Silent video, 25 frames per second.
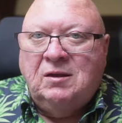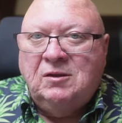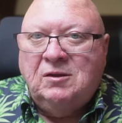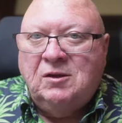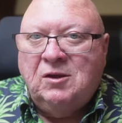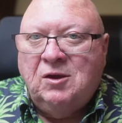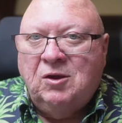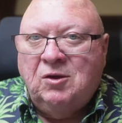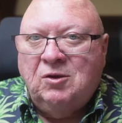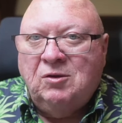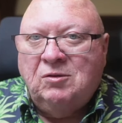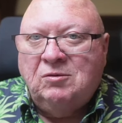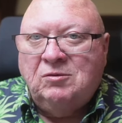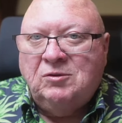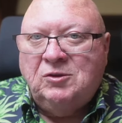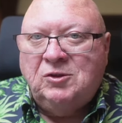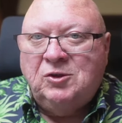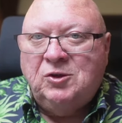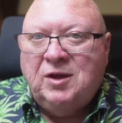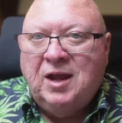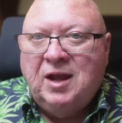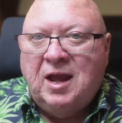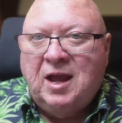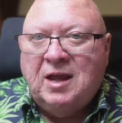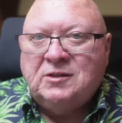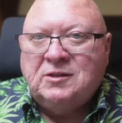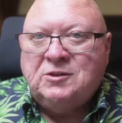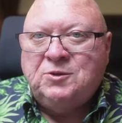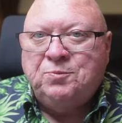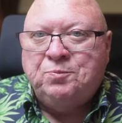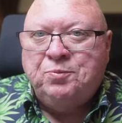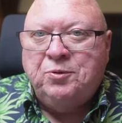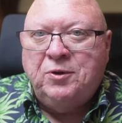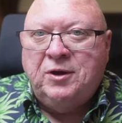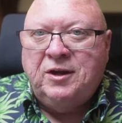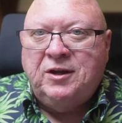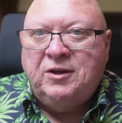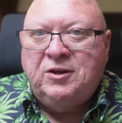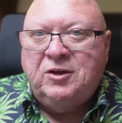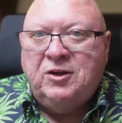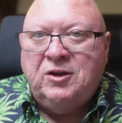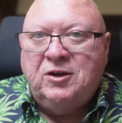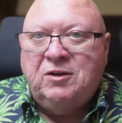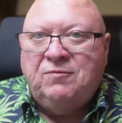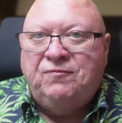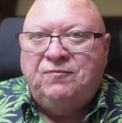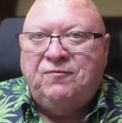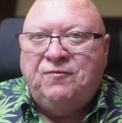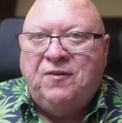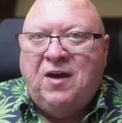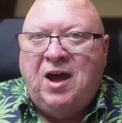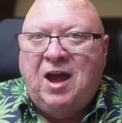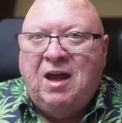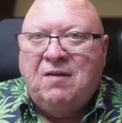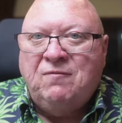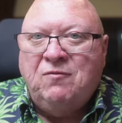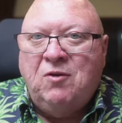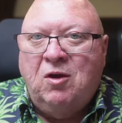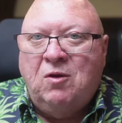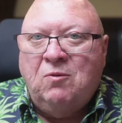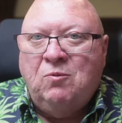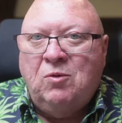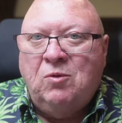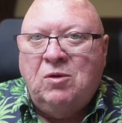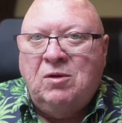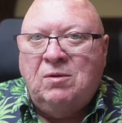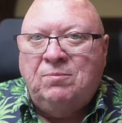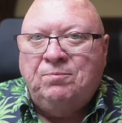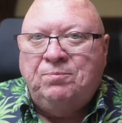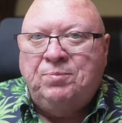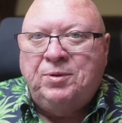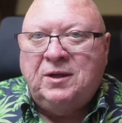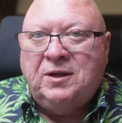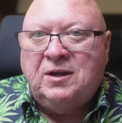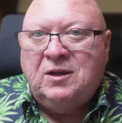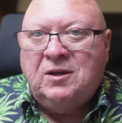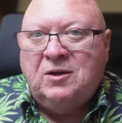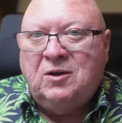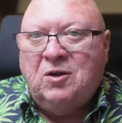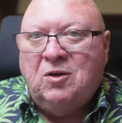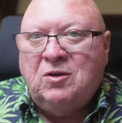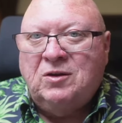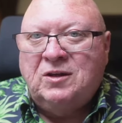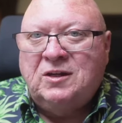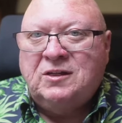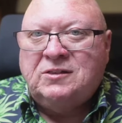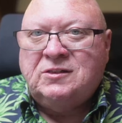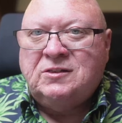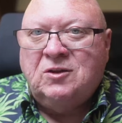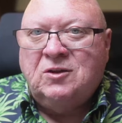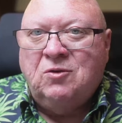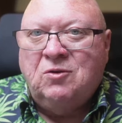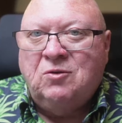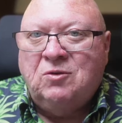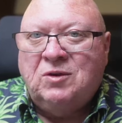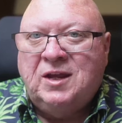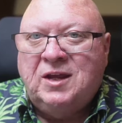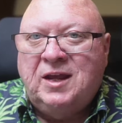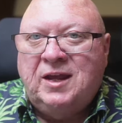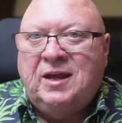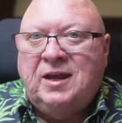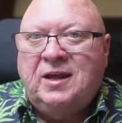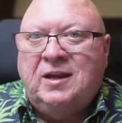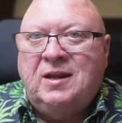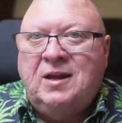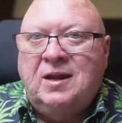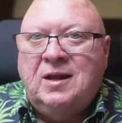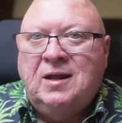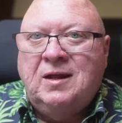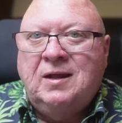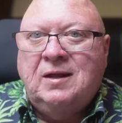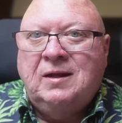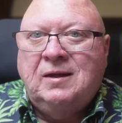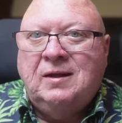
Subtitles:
you guys are pretty good 5-on-1 picking on this little kid.